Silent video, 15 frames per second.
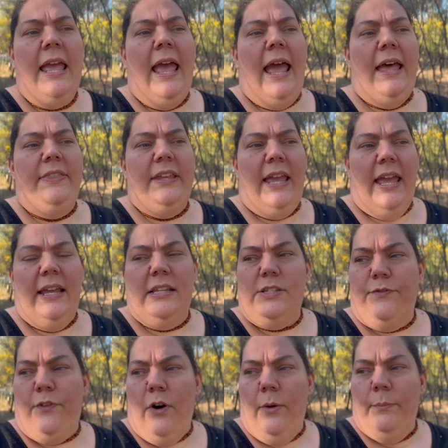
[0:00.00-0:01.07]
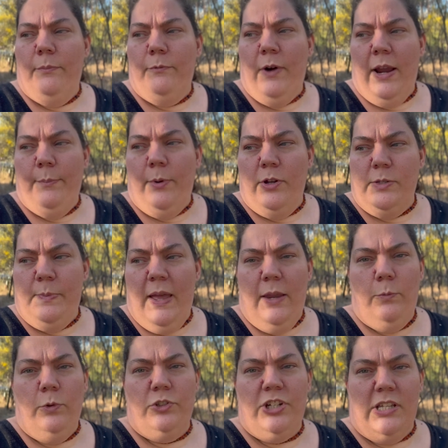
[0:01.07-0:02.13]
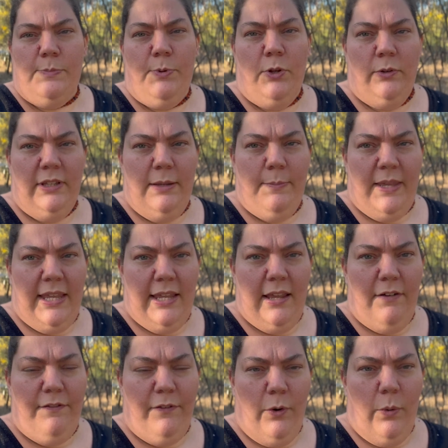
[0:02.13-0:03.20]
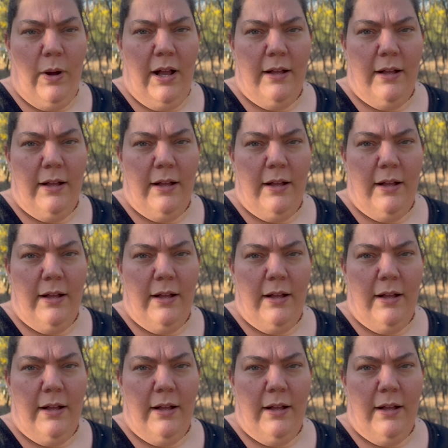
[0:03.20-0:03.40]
and the eggs from Rainbow's pen will just purely be for